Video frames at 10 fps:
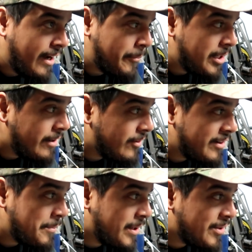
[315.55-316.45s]
I mean, I've
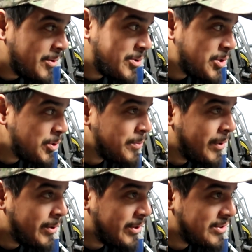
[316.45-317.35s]
already been through 2
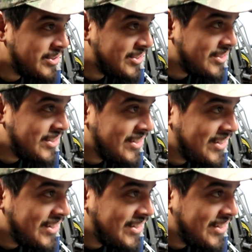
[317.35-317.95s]
motors, dude.